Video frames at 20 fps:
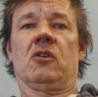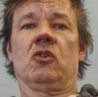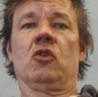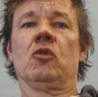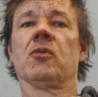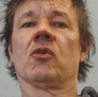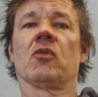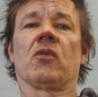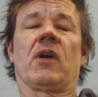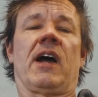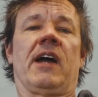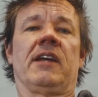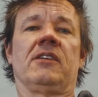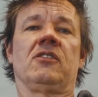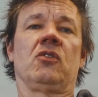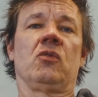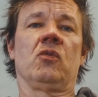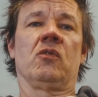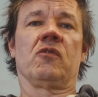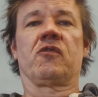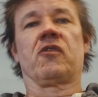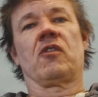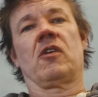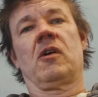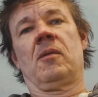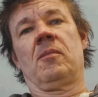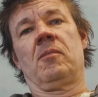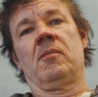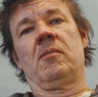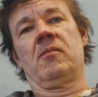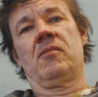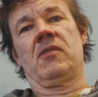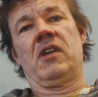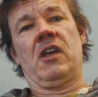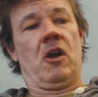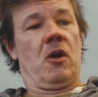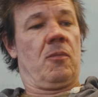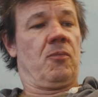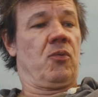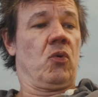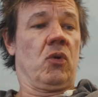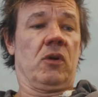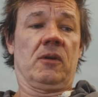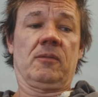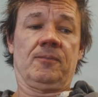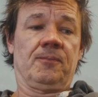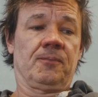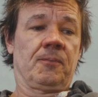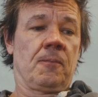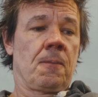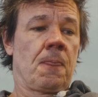Uber ride to and from the airport.